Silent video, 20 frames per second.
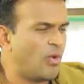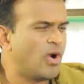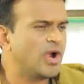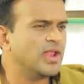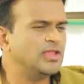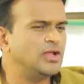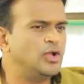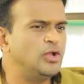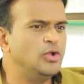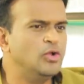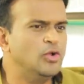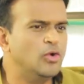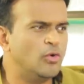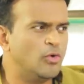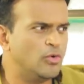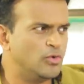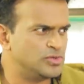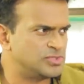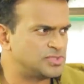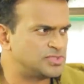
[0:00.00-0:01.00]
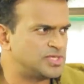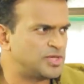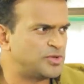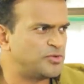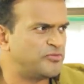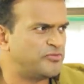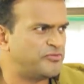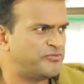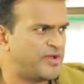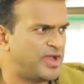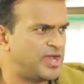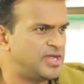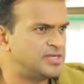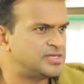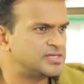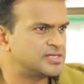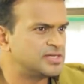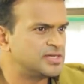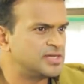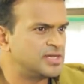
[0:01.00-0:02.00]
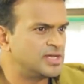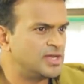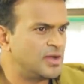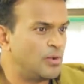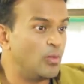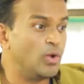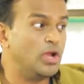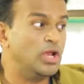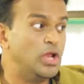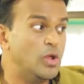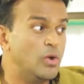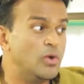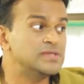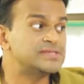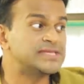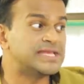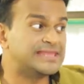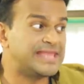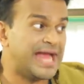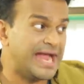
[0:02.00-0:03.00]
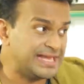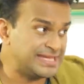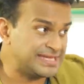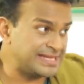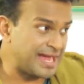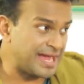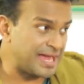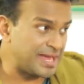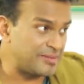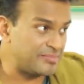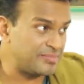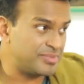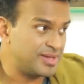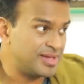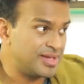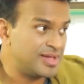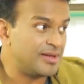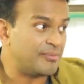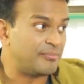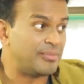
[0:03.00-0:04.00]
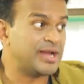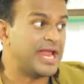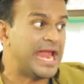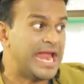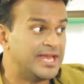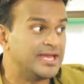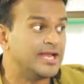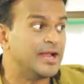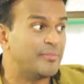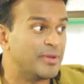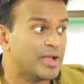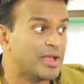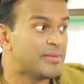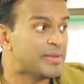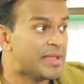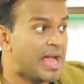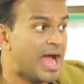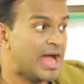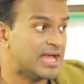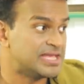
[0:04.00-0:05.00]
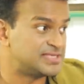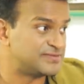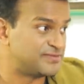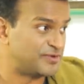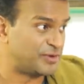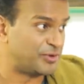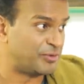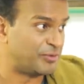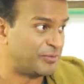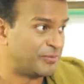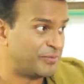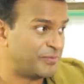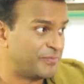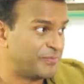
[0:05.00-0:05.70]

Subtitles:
what are the lows that you felt were lows at that time but ended up becoming highs for you?